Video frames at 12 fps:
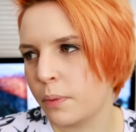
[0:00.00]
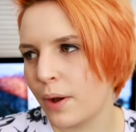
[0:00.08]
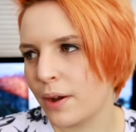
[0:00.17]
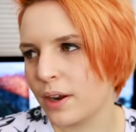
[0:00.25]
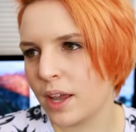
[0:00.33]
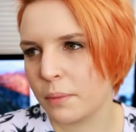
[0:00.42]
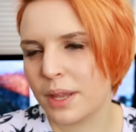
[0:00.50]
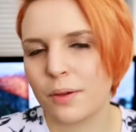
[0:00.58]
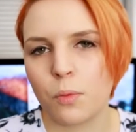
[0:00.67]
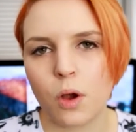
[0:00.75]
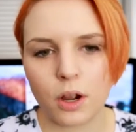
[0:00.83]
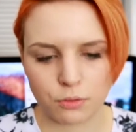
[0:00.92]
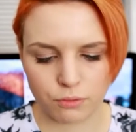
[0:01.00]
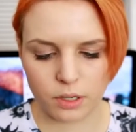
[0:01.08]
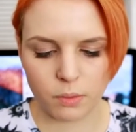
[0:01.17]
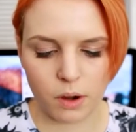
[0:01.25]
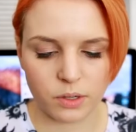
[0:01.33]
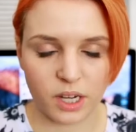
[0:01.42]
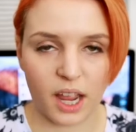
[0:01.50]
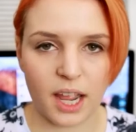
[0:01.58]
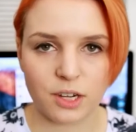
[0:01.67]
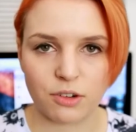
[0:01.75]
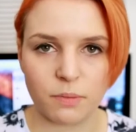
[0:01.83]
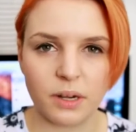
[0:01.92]
but I mean, it worked really well as a
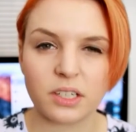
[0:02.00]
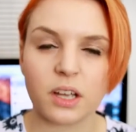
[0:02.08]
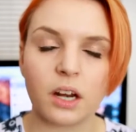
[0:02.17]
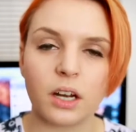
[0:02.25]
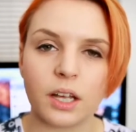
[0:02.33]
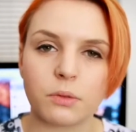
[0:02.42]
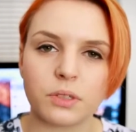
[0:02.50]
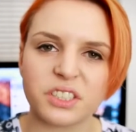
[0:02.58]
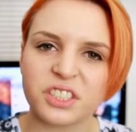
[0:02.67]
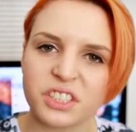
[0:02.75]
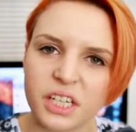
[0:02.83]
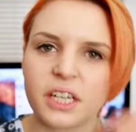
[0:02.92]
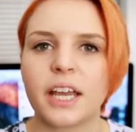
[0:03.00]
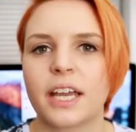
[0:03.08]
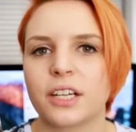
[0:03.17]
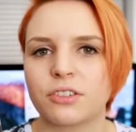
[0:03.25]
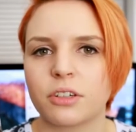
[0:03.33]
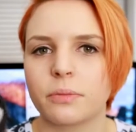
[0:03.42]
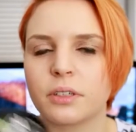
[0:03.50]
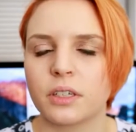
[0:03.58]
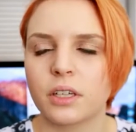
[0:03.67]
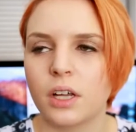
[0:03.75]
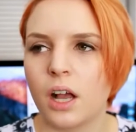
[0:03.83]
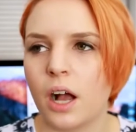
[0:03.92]
hair treatment. It's kind of like a really thin hair
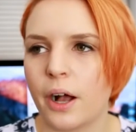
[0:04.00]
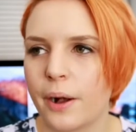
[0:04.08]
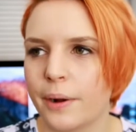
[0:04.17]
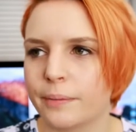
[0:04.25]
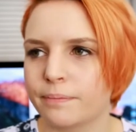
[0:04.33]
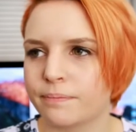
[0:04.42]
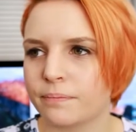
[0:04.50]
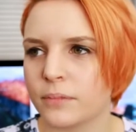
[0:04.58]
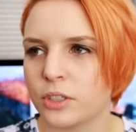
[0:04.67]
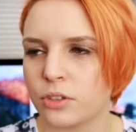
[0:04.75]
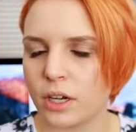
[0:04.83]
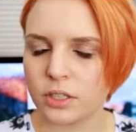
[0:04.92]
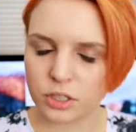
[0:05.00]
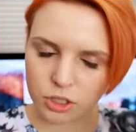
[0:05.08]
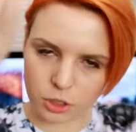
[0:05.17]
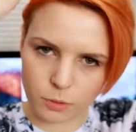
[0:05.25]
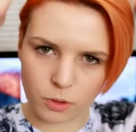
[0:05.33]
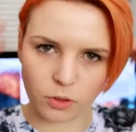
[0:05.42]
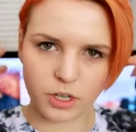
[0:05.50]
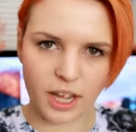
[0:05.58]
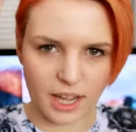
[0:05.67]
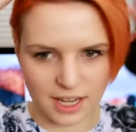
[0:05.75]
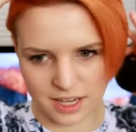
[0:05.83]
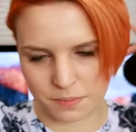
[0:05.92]
treatment. You try and scoop it on
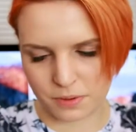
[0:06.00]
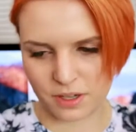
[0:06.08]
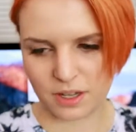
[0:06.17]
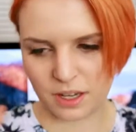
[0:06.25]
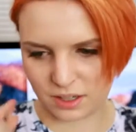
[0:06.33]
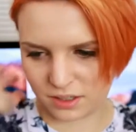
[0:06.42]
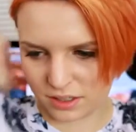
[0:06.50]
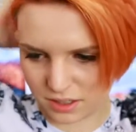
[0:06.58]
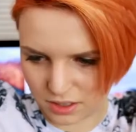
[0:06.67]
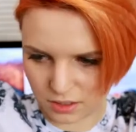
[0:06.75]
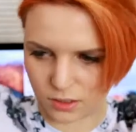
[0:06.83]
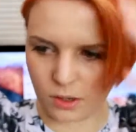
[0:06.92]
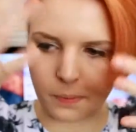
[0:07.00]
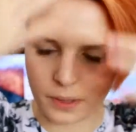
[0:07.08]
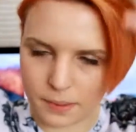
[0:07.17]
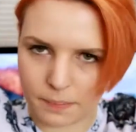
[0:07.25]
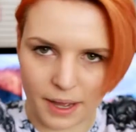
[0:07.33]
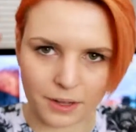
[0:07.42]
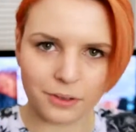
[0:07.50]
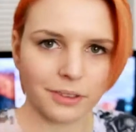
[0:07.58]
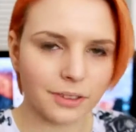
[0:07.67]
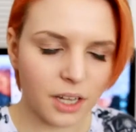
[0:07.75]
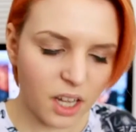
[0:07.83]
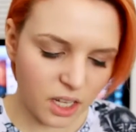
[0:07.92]
your head, but you're kind of slopping it back
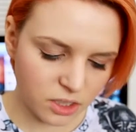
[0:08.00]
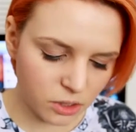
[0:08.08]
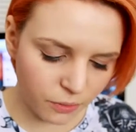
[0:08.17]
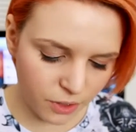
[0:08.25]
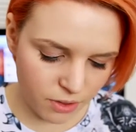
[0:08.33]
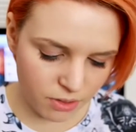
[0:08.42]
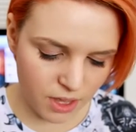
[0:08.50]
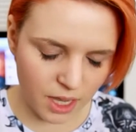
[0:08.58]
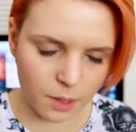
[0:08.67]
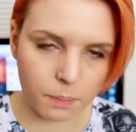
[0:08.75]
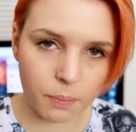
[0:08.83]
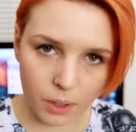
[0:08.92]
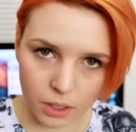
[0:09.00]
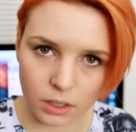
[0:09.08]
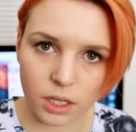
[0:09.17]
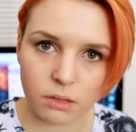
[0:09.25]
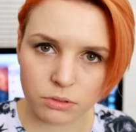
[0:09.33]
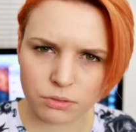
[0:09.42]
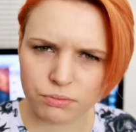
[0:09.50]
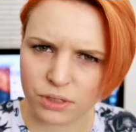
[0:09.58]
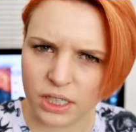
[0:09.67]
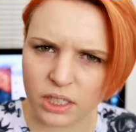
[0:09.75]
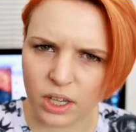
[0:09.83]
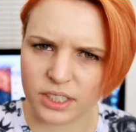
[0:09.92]
on. It's not very thick, but it was
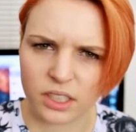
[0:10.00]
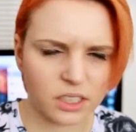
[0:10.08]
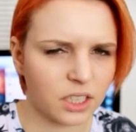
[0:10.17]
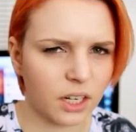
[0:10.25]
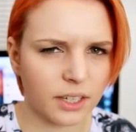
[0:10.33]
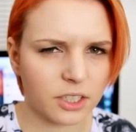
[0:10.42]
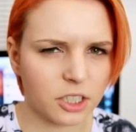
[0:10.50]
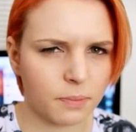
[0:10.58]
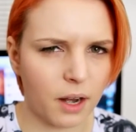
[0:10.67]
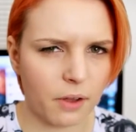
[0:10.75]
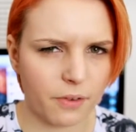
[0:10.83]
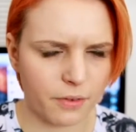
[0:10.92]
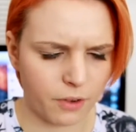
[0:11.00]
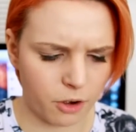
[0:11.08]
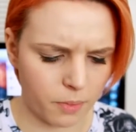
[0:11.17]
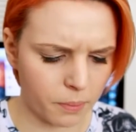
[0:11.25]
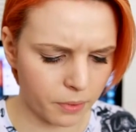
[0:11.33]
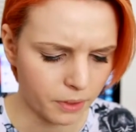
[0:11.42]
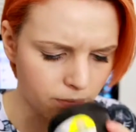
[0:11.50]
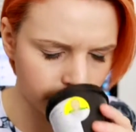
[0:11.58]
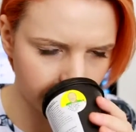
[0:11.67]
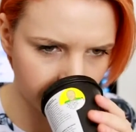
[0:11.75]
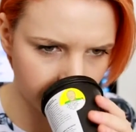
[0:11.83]
really nice. I didn't like the smell of it, if I remember.